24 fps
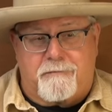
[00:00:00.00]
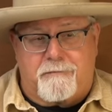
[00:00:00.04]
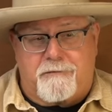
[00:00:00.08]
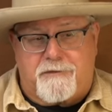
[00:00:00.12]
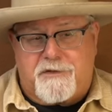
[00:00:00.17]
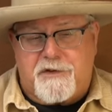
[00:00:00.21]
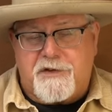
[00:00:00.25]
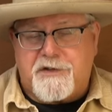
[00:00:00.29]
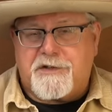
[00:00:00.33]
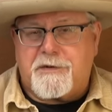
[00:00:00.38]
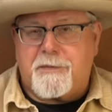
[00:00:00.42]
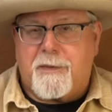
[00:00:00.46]

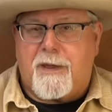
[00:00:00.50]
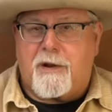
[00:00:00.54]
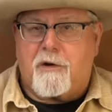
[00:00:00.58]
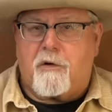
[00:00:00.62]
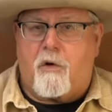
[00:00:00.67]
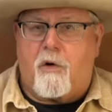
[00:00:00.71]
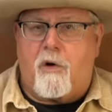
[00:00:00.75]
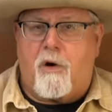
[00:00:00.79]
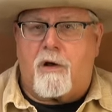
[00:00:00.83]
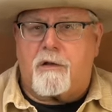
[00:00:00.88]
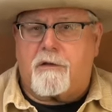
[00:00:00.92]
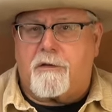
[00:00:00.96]
just about
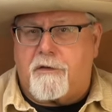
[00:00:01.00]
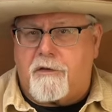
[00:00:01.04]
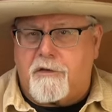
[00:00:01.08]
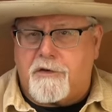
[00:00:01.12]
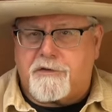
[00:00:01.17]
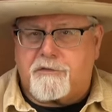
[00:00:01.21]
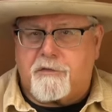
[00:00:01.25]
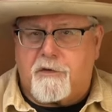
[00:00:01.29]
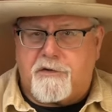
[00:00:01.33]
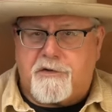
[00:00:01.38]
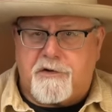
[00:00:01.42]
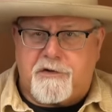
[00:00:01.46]
all of
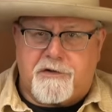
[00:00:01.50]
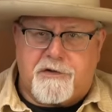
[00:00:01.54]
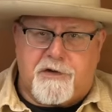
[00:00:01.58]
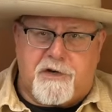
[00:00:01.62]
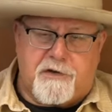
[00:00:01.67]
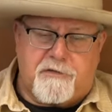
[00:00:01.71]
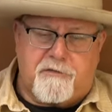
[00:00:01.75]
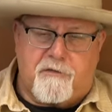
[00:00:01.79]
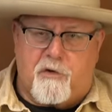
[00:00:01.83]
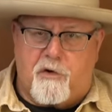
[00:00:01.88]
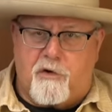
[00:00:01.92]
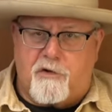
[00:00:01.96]
those Richards
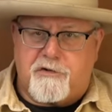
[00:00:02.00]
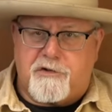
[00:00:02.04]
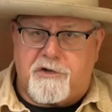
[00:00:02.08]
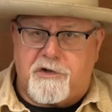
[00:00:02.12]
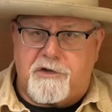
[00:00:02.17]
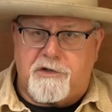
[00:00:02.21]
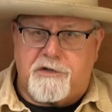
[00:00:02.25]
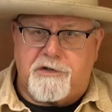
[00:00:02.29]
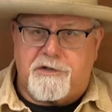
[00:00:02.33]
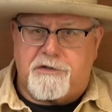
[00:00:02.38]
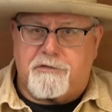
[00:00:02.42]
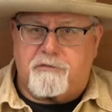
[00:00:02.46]

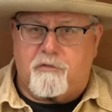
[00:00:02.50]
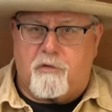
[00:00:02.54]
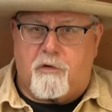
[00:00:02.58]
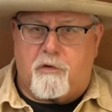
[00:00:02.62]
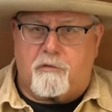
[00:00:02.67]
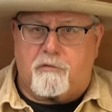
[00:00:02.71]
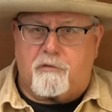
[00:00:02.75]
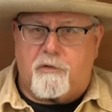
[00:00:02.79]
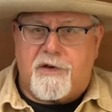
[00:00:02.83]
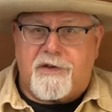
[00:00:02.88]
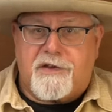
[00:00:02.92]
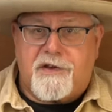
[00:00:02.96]
conversions
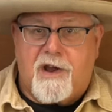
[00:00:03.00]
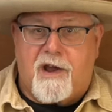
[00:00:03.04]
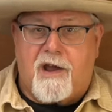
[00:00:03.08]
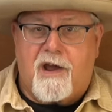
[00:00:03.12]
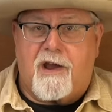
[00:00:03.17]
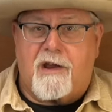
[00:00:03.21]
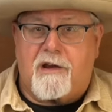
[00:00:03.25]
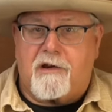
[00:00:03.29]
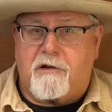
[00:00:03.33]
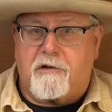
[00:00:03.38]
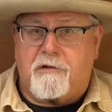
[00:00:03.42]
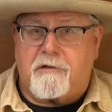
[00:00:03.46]
were
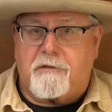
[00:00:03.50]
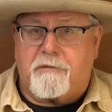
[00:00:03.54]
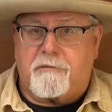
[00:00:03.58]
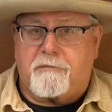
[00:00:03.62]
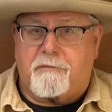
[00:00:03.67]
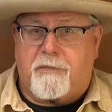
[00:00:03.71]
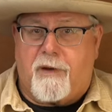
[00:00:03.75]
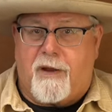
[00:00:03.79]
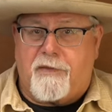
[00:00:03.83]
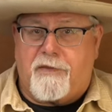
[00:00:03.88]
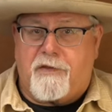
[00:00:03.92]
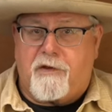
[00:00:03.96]
retired
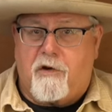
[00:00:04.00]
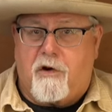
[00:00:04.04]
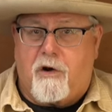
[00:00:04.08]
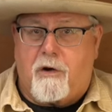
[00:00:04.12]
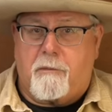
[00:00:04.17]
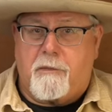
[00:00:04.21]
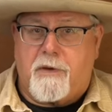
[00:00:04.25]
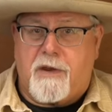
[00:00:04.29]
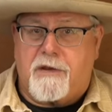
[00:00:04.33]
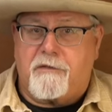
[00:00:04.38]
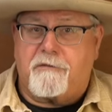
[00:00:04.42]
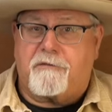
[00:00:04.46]
by the
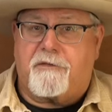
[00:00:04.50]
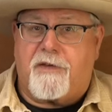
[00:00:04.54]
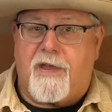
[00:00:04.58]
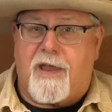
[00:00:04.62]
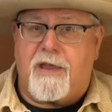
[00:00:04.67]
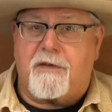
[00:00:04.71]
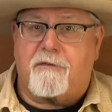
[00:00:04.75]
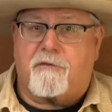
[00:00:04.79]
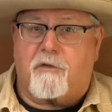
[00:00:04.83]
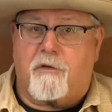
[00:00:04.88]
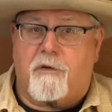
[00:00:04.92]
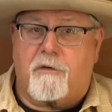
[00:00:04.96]
Army in
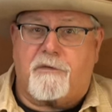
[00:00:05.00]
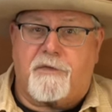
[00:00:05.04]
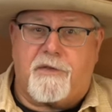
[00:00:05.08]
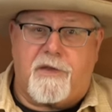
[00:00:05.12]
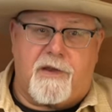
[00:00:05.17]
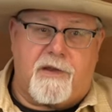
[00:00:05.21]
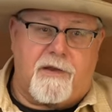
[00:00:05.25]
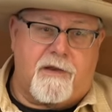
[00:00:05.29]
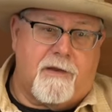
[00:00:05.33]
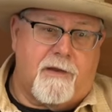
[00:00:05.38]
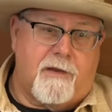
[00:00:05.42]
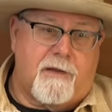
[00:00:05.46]
favor of
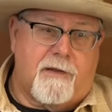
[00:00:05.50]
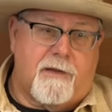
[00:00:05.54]
the,